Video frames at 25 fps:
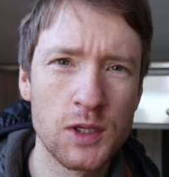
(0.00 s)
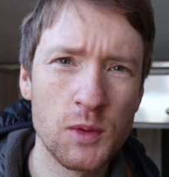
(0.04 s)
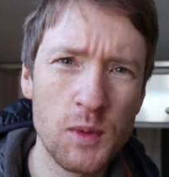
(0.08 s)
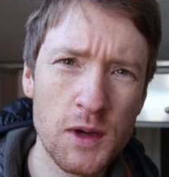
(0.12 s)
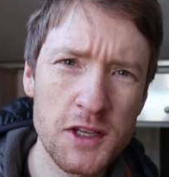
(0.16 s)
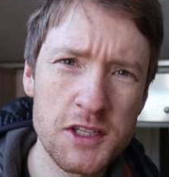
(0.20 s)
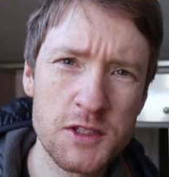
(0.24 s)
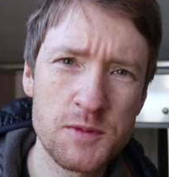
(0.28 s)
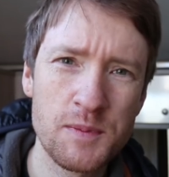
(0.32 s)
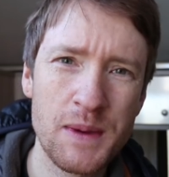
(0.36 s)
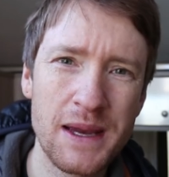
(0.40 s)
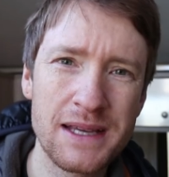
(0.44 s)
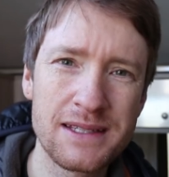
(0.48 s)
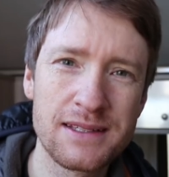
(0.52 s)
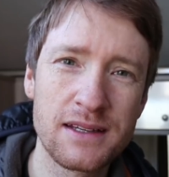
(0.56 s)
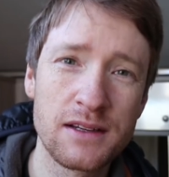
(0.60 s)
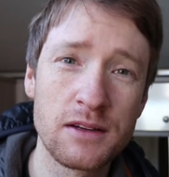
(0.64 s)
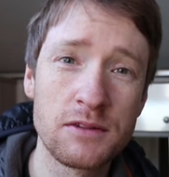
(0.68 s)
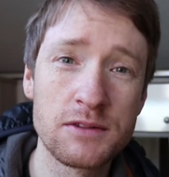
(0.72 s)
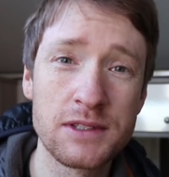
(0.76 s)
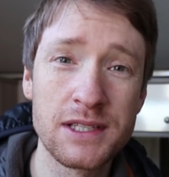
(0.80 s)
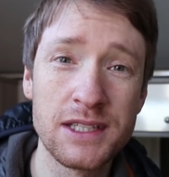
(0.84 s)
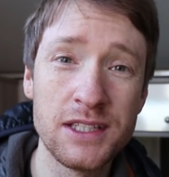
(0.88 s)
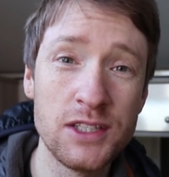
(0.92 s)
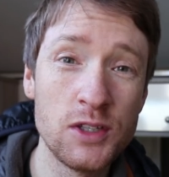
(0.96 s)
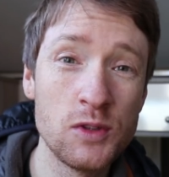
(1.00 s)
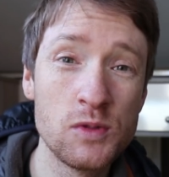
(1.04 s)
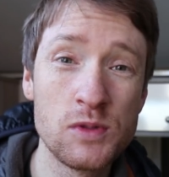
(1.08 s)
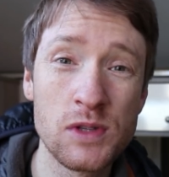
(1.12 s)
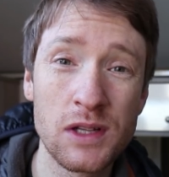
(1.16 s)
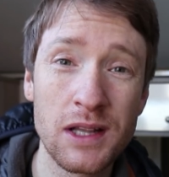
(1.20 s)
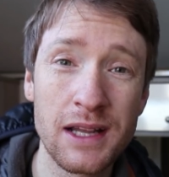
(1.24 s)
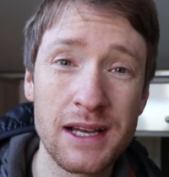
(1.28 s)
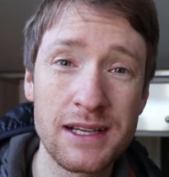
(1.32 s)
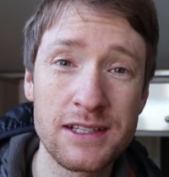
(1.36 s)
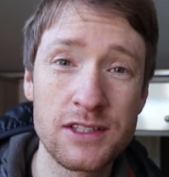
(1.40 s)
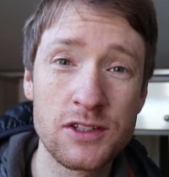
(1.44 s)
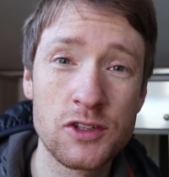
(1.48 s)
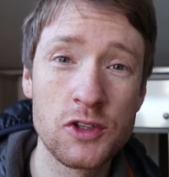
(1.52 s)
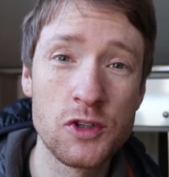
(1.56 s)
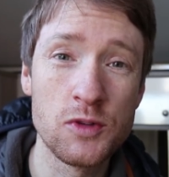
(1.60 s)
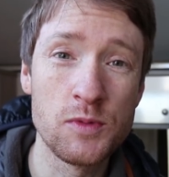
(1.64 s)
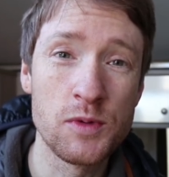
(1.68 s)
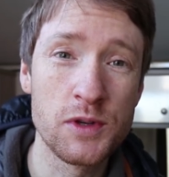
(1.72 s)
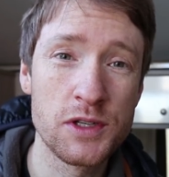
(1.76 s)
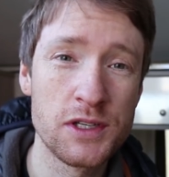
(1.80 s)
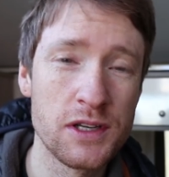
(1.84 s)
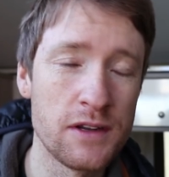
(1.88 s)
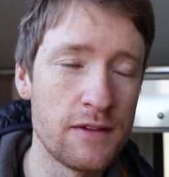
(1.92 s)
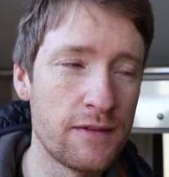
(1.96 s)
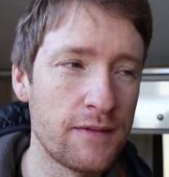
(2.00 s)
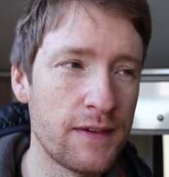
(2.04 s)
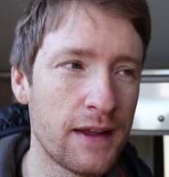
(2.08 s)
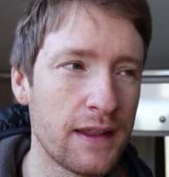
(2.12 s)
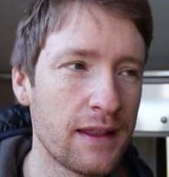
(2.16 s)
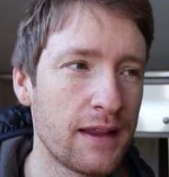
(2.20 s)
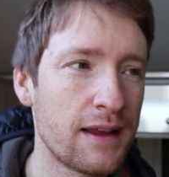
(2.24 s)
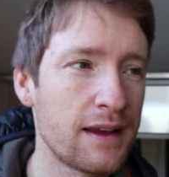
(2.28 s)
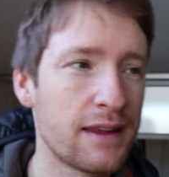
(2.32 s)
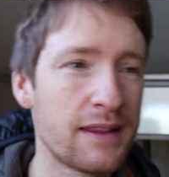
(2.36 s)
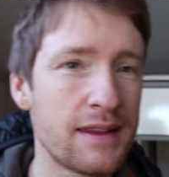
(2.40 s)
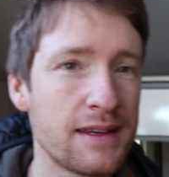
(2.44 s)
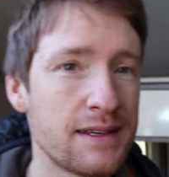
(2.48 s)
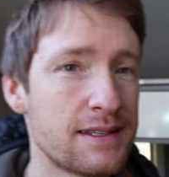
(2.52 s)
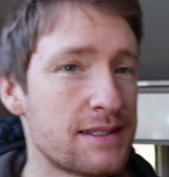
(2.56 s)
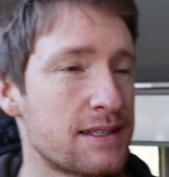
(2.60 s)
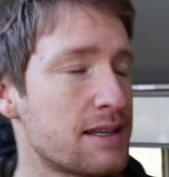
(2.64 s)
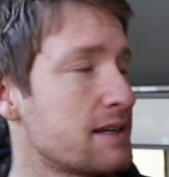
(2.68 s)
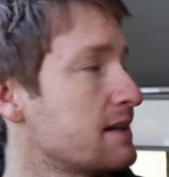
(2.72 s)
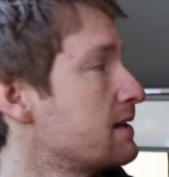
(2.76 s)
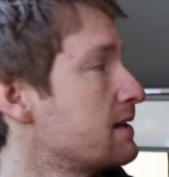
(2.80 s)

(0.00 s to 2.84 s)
So one space I don't see utilised too much in a van like this